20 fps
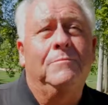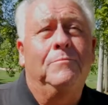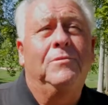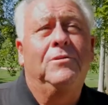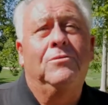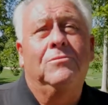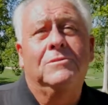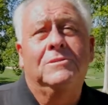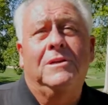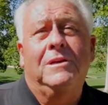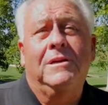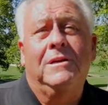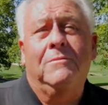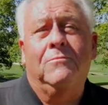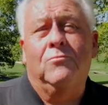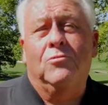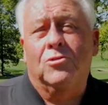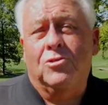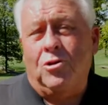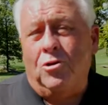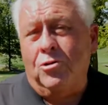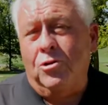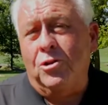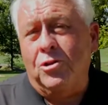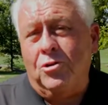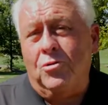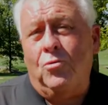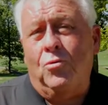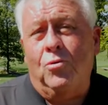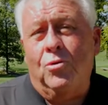it appears like we're turning
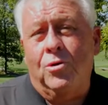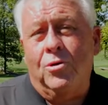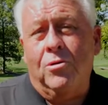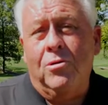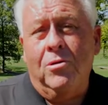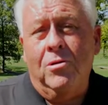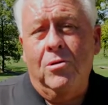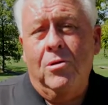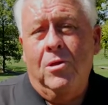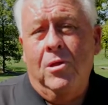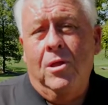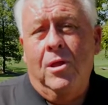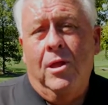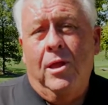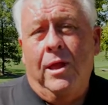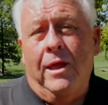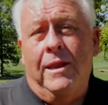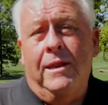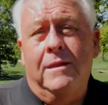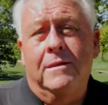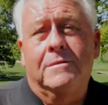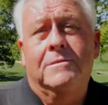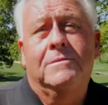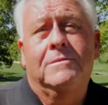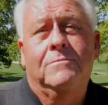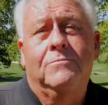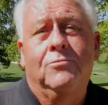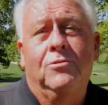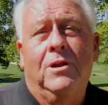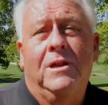the corner, and
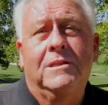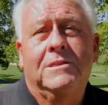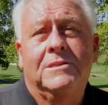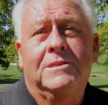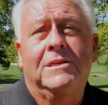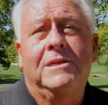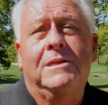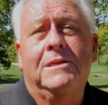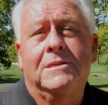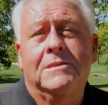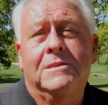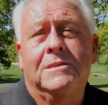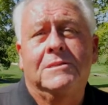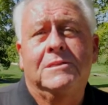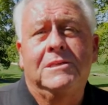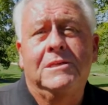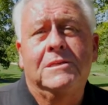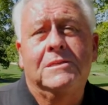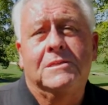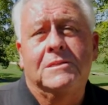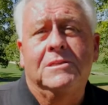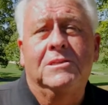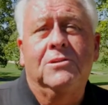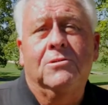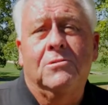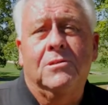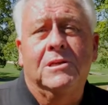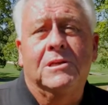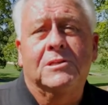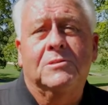it's we're not seeing the disease
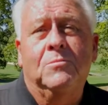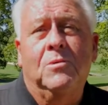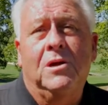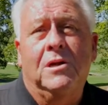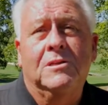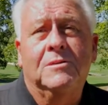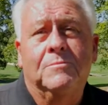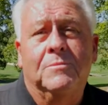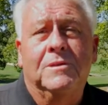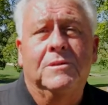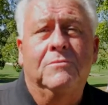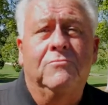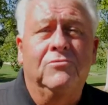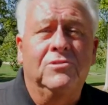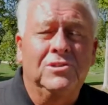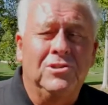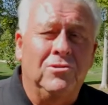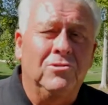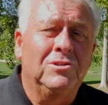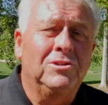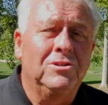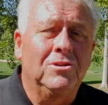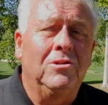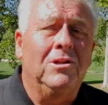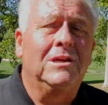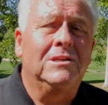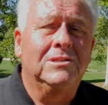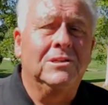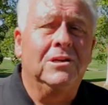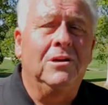nearly as much, but the research still
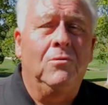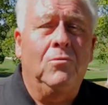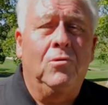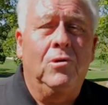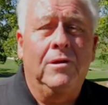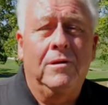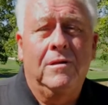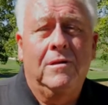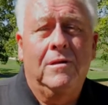has to go on.